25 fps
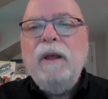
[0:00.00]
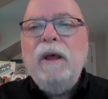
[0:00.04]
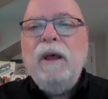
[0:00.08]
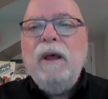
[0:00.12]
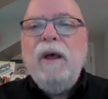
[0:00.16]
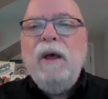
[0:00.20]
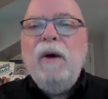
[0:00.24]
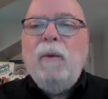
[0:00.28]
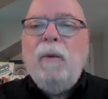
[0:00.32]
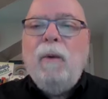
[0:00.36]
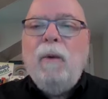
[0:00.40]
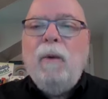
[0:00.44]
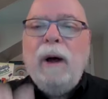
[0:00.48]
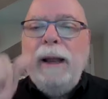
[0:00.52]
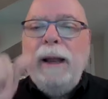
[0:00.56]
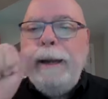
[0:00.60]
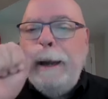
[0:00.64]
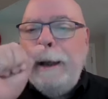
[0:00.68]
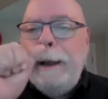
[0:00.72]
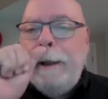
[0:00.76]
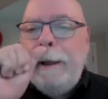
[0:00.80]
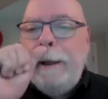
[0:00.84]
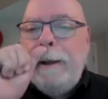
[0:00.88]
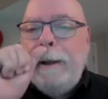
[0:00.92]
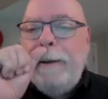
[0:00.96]

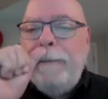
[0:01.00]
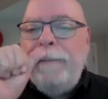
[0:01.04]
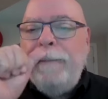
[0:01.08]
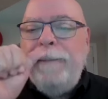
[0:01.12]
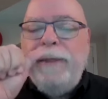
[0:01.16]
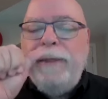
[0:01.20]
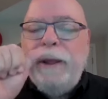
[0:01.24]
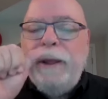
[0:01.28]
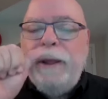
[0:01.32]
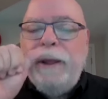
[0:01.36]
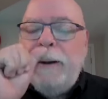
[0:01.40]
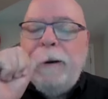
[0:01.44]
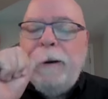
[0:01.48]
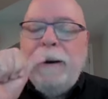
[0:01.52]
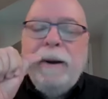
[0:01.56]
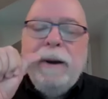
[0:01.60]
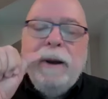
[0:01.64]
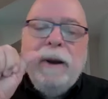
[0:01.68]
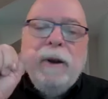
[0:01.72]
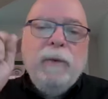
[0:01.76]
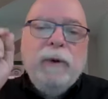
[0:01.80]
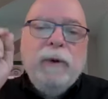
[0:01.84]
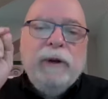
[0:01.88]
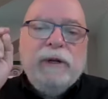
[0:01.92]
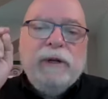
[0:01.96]
One of the
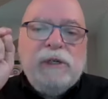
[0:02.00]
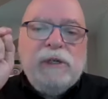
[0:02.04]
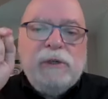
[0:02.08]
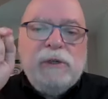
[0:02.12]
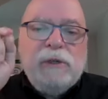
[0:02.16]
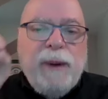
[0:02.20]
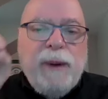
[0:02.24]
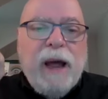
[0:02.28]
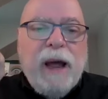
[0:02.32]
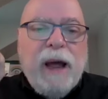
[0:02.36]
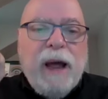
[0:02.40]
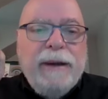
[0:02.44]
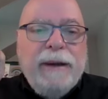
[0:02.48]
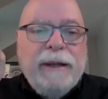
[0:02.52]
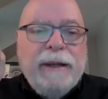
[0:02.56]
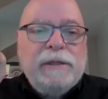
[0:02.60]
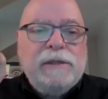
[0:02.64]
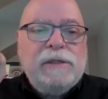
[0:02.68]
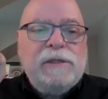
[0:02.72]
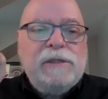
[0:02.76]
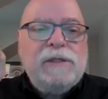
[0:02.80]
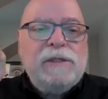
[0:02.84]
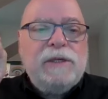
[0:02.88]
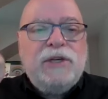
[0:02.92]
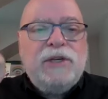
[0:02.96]

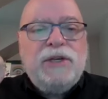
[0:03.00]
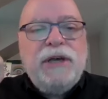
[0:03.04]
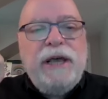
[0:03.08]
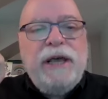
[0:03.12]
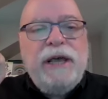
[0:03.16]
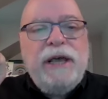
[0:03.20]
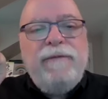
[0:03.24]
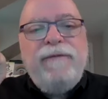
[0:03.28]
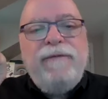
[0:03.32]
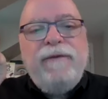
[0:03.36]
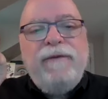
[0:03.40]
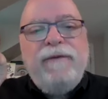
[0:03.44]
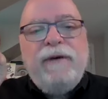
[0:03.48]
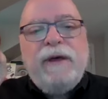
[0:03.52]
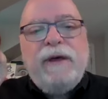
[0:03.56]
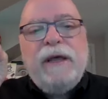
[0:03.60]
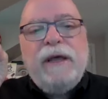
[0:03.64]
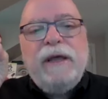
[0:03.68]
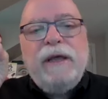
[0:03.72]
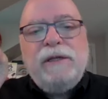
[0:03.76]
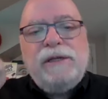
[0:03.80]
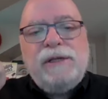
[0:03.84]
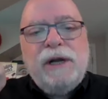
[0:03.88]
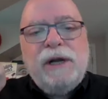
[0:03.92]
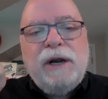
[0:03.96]
respondents' chief
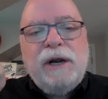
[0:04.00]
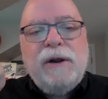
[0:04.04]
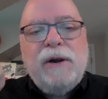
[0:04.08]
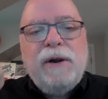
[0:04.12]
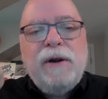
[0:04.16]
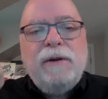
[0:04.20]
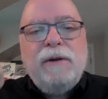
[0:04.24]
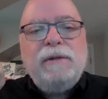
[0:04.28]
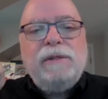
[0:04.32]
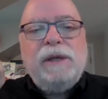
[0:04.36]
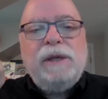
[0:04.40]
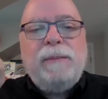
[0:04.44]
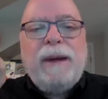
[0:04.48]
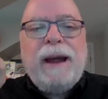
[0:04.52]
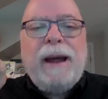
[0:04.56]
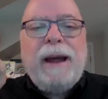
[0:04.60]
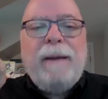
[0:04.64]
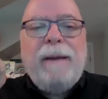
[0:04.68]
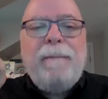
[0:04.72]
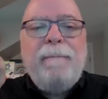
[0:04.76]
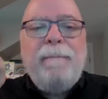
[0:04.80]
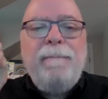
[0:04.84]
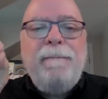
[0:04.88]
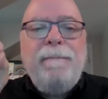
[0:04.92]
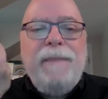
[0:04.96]
concerns
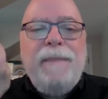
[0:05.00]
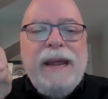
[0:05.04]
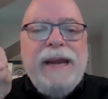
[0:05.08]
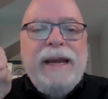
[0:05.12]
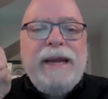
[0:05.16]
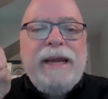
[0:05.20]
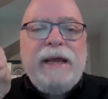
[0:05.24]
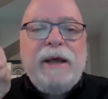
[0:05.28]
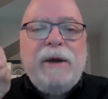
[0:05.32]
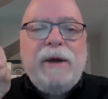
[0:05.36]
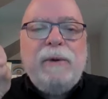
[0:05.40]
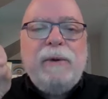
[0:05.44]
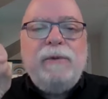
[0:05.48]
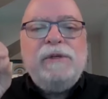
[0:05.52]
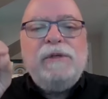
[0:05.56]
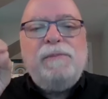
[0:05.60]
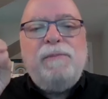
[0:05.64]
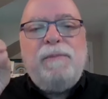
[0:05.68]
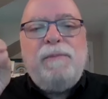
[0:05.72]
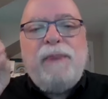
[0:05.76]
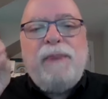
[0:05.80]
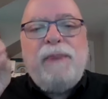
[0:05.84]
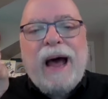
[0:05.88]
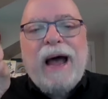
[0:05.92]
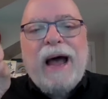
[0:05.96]
about media was
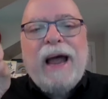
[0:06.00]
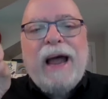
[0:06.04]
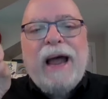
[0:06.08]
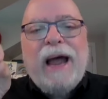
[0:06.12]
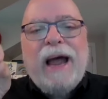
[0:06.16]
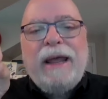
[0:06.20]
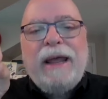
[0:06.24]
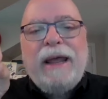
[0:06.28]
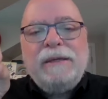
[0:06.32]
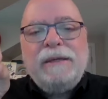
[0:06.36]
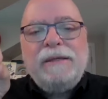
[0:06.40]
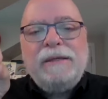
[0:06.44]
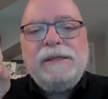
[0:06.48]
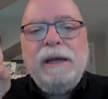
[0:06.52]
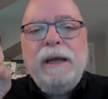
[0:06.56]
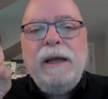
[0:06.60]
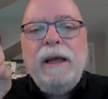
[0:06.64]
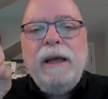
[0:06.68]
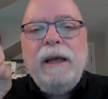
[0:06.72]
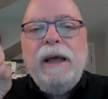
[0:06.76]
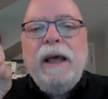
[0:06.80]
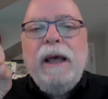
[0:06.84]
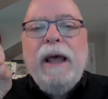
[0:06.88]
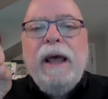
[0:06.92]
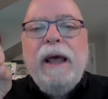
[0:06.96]
bias,
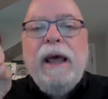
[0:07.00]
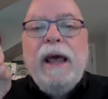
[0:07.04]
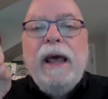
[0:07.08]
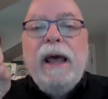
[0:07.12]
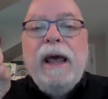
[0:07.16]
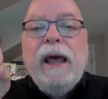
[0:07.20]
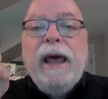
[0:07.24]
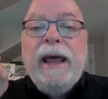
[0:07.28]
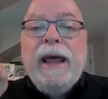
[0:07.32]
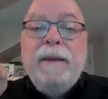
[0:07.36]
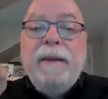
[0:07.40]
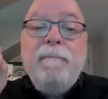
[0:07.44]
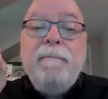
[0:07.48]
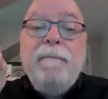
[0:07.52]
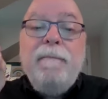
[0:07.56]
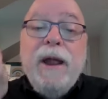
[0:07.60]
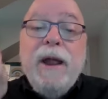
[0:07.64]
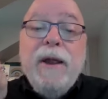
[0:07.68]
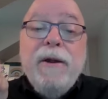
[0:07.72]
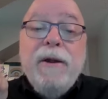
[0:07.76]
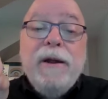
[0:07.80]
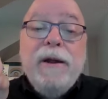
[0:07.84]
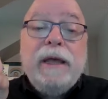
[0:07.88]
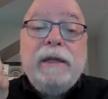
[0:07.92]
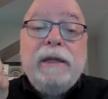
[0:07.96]
and
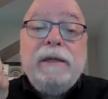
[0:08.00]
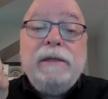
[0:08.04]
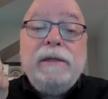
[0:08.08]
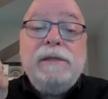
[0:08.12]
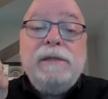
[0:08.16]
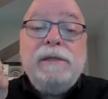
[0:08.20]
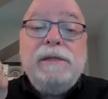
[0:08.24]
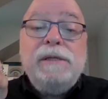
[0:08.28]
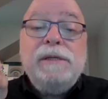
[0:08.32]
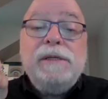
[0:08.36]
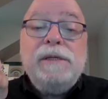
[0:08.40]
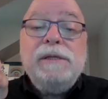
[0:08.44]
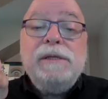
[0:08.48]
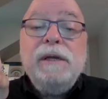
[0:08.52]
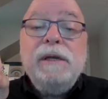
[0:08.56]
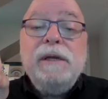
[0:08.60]
Americans